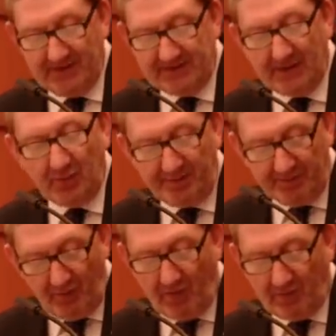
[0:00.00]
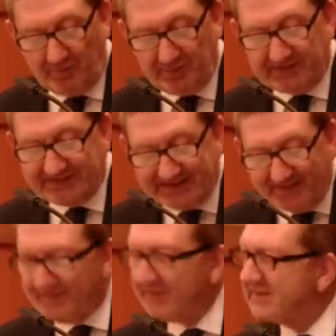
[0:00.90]
That would be wrong. But the
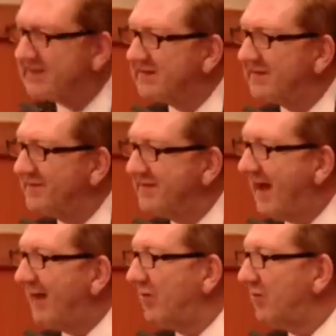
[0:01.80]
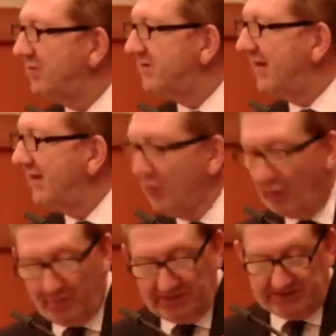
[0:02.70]
differences have narrowed
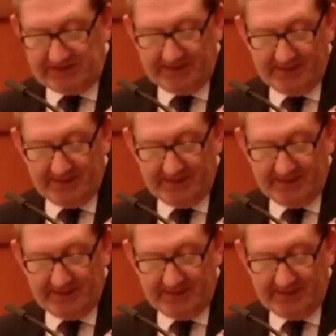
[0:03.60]
enormously.